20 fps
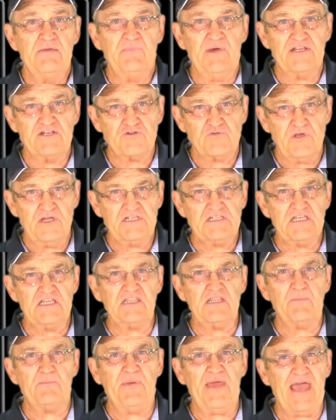By
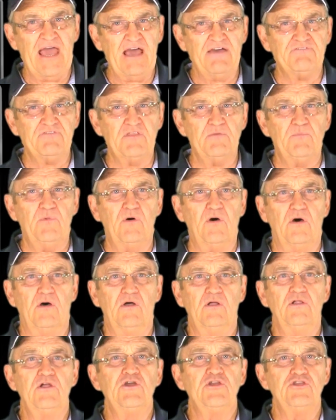tracing the path of the
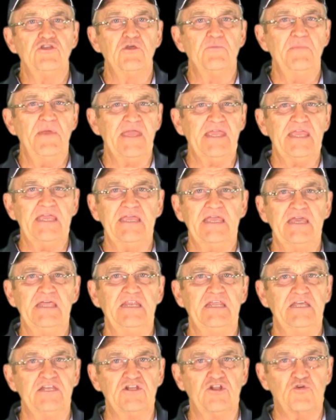ball, you're making
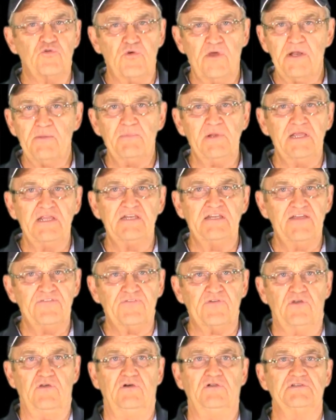it incredibly
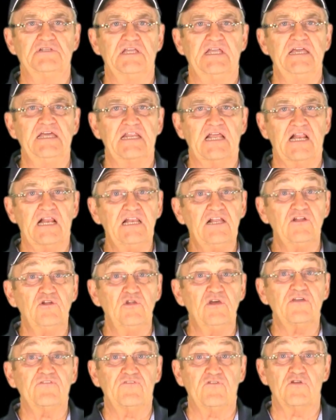difficult to get a clear
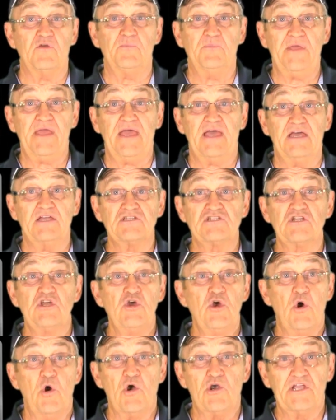look for a pass
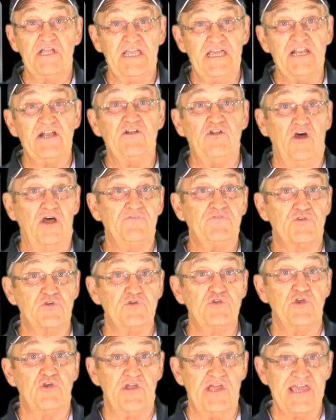or get it off
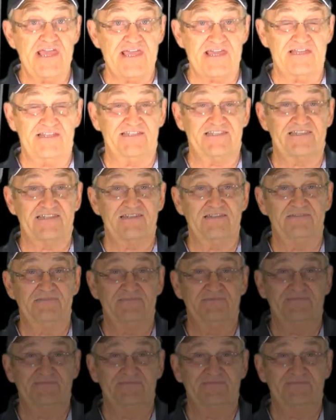through your hands.